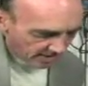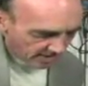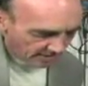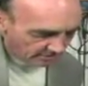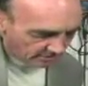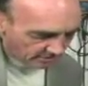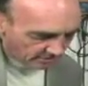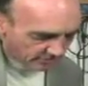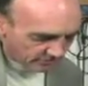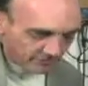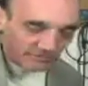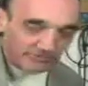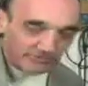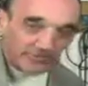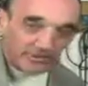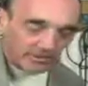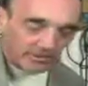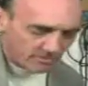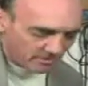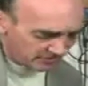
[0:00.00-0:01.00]
don't do this
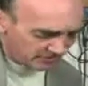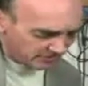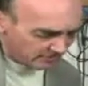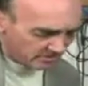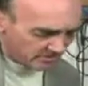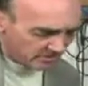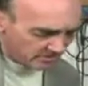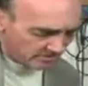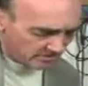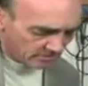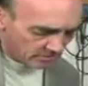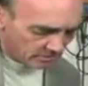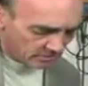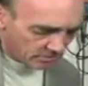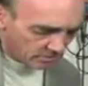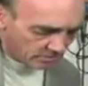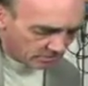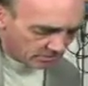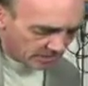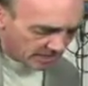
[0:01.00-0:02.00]
very much, so I don't know a
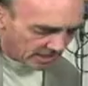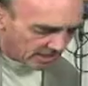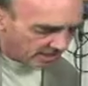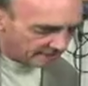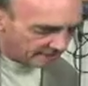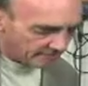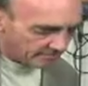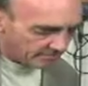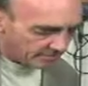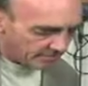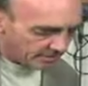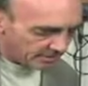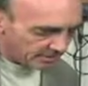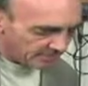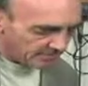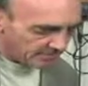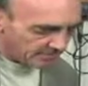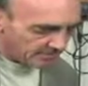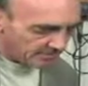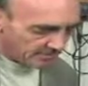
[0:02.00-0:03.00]
whole lot of them,
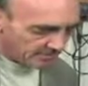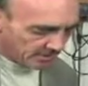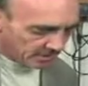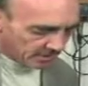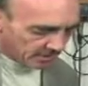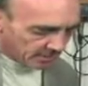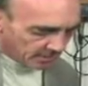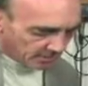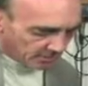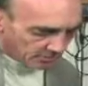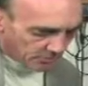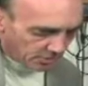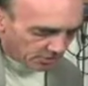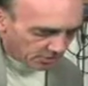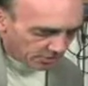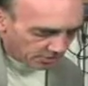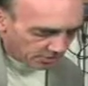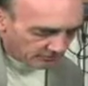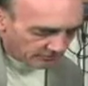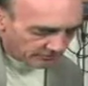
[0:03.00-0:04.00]
but,
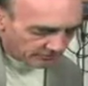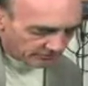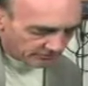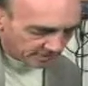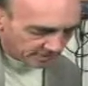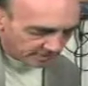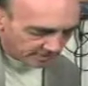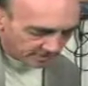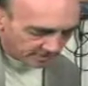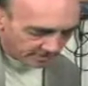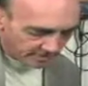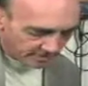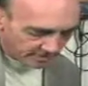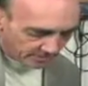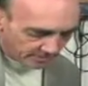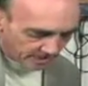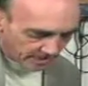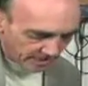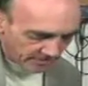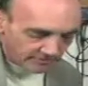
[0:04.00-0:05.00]
just a little bit
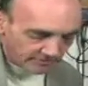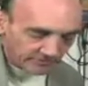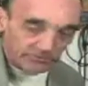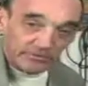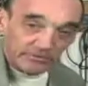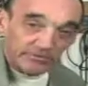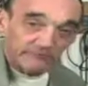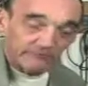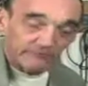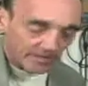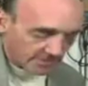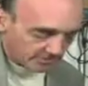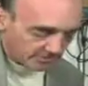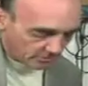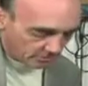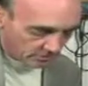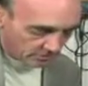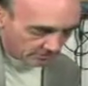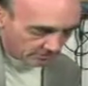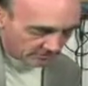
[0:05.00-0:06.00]
of practice, you can find
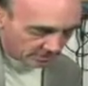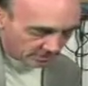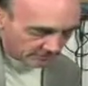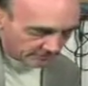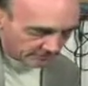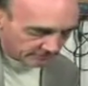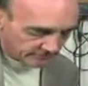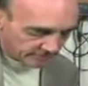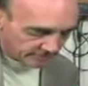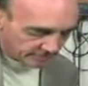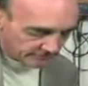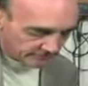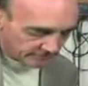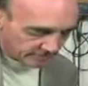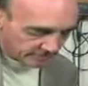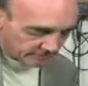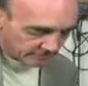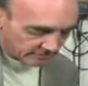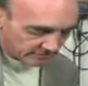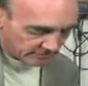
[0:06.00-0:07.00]
a whole bunch of these
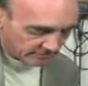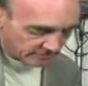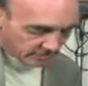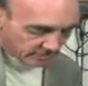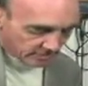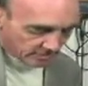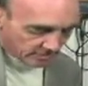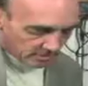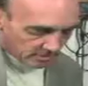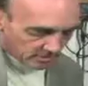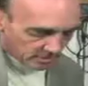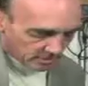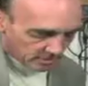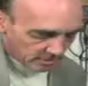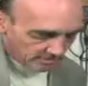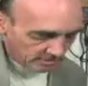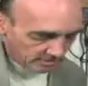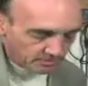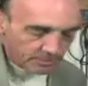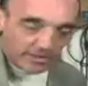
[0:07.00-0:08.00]
things.
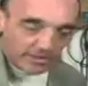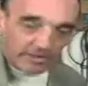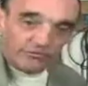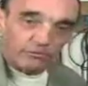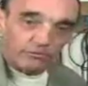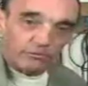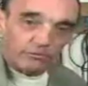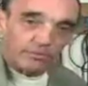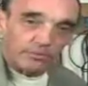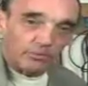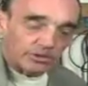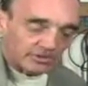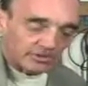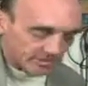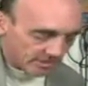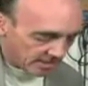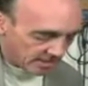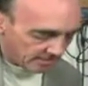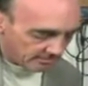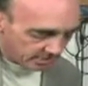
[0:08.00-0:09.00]
Let me play this one more
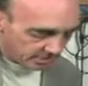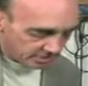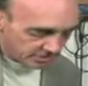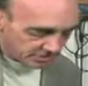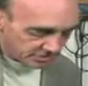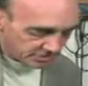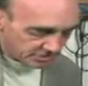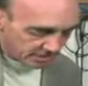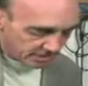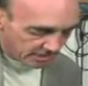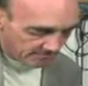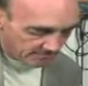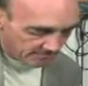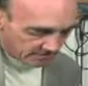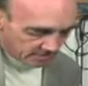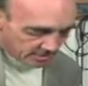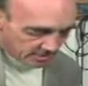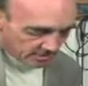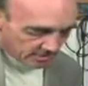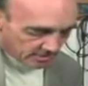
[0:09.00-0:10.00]
time in G.
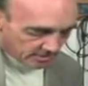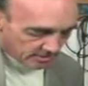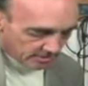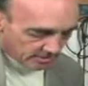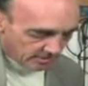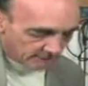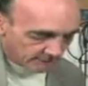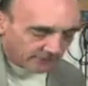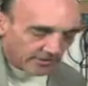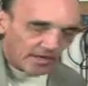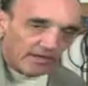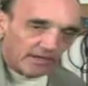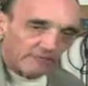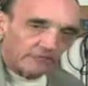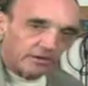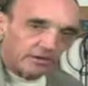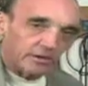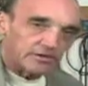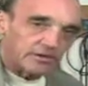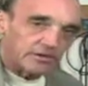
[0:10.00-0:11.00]
And if you have
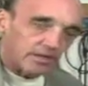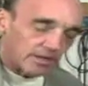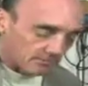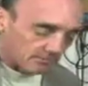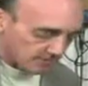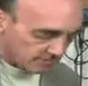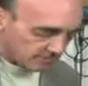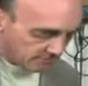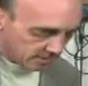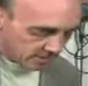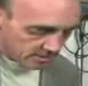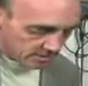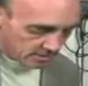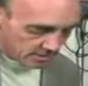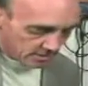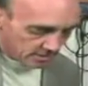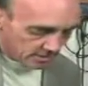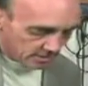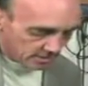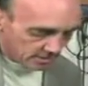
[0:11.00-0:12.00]
your guitar with me,
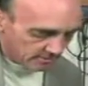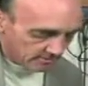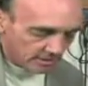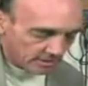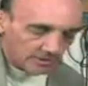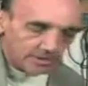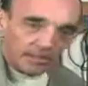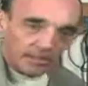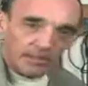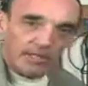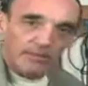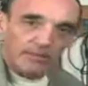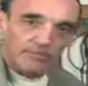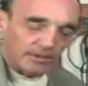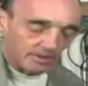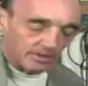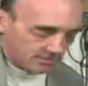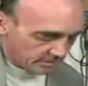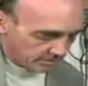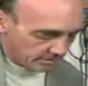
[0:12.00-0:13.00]
give me a little
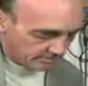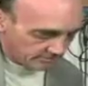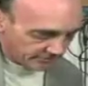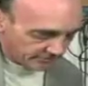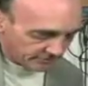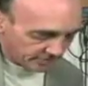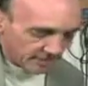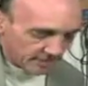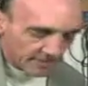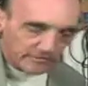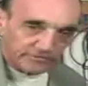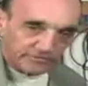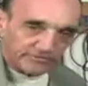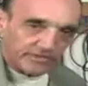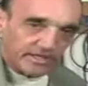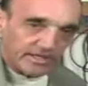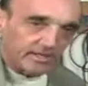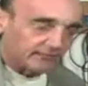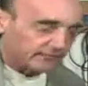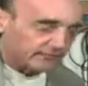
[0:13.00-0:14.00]
accompaniment and see how this
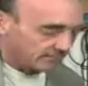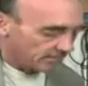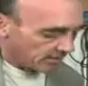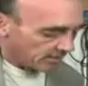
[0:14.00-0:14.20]
sounds.